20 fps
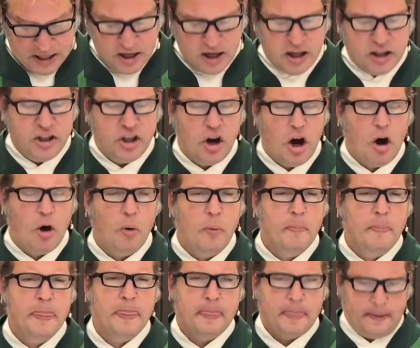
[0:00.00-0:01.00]
You know,
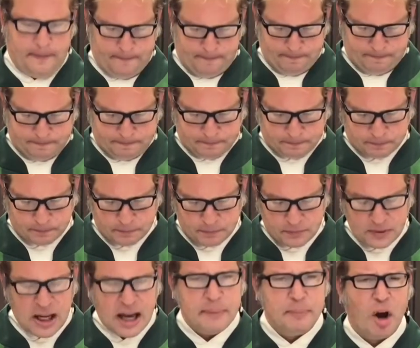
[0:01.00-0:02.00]

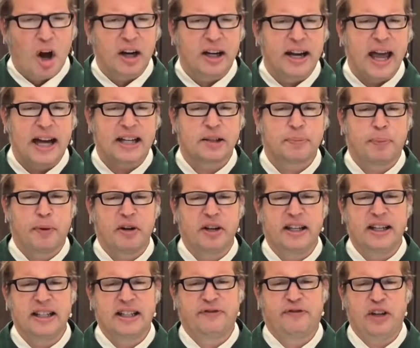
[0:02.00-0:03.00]
I'm not an expert in
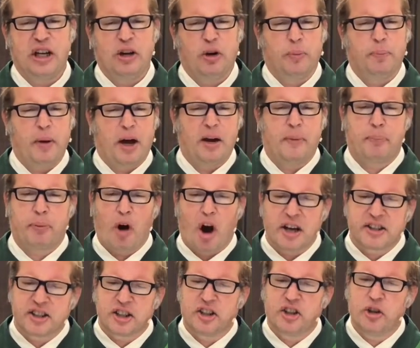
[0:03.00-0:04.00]
this field, but a
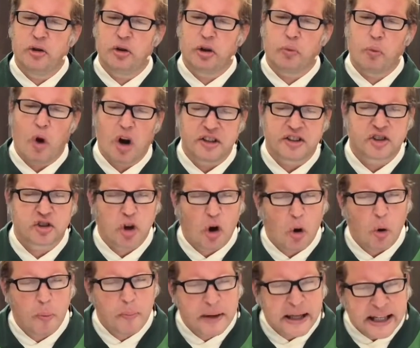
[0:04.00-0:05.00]
prosecutor once
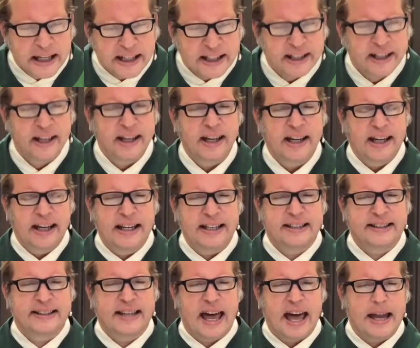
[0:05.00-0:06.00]
told me, he
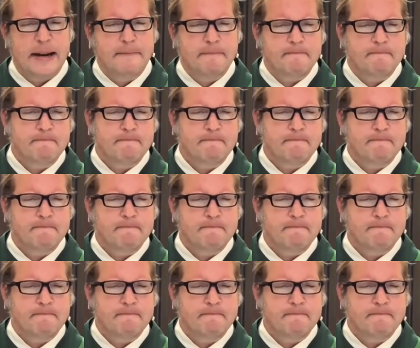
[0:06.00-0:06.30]
said,